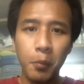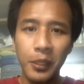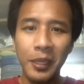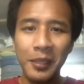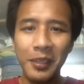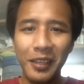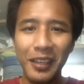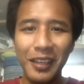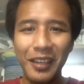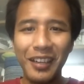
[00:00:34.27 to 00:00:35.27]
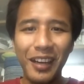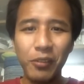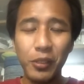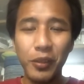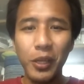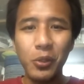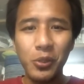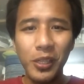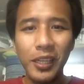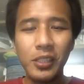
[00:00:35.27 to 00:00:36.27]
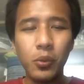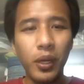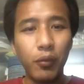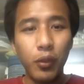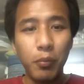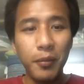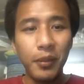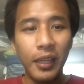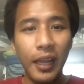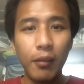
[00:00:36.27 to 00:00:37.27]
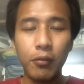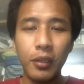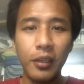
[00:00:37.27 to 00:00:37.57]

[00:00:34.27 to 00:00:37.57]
But then after the video was released, quite a few people have